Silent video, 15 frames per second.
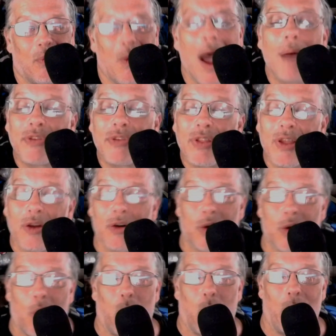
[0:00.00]
Rob's
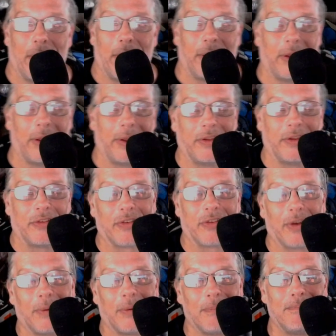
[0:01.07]
lyrical wit is
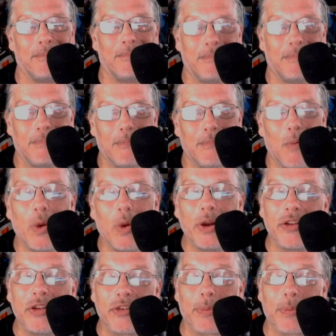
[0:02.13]
on
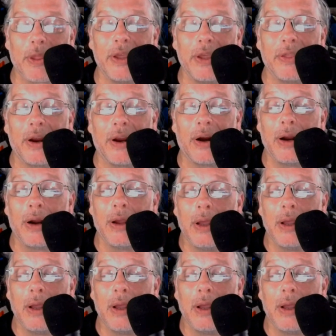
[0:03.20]
display there.